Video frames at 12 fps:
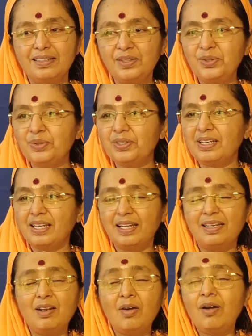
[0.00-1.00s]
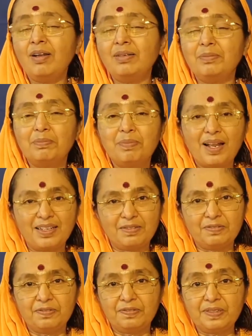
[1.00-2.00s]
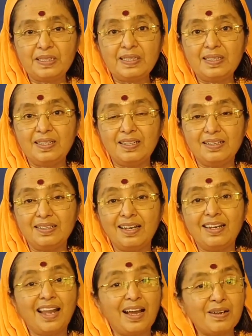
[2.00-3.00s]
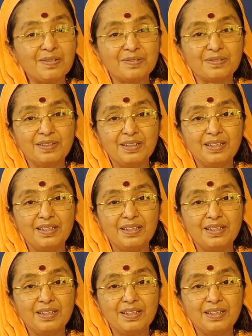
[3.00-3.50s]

you cannot but feel the love